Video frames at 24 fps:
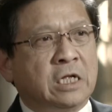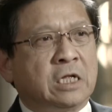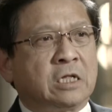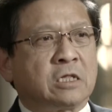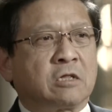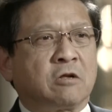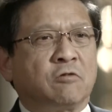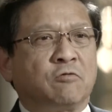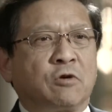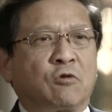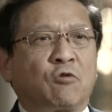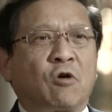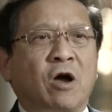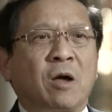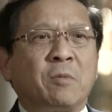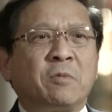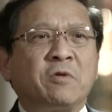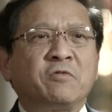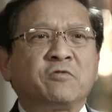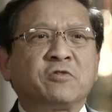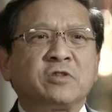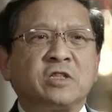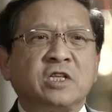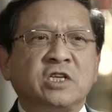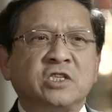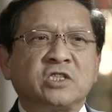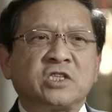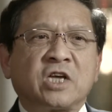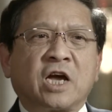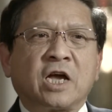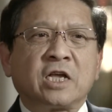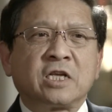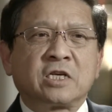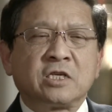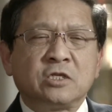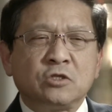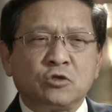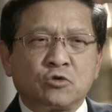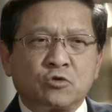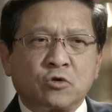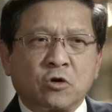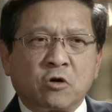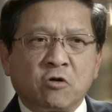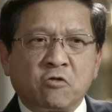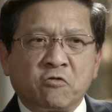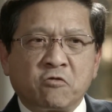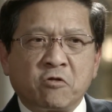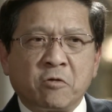The requirement for design
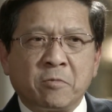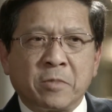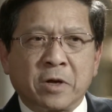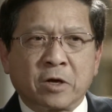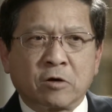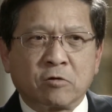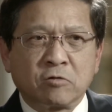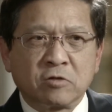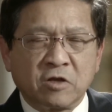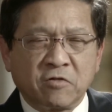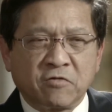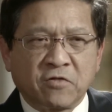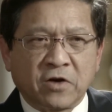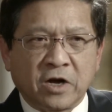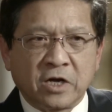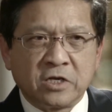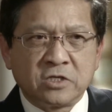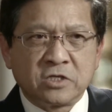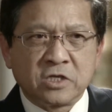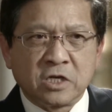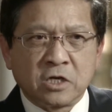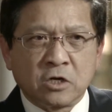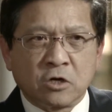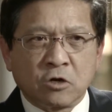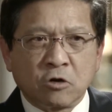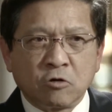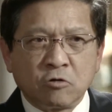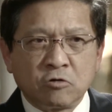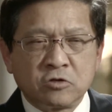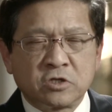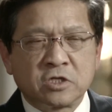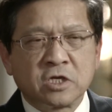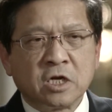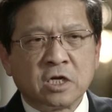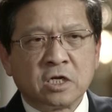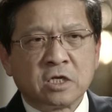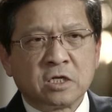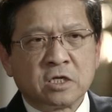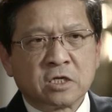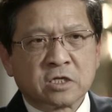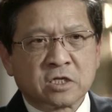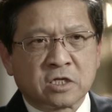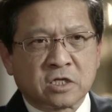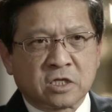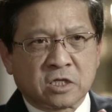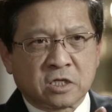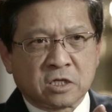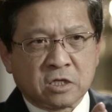control for medical device includes
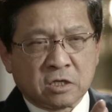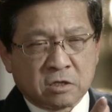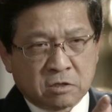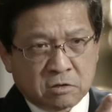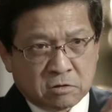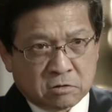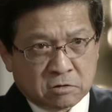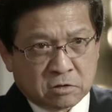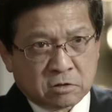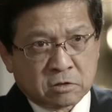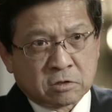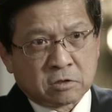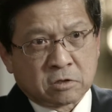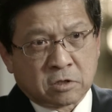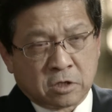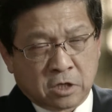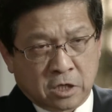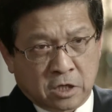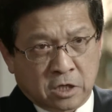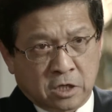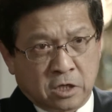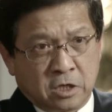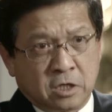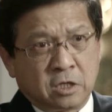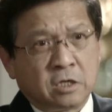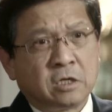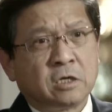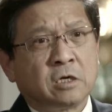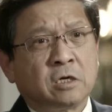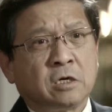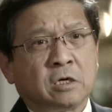the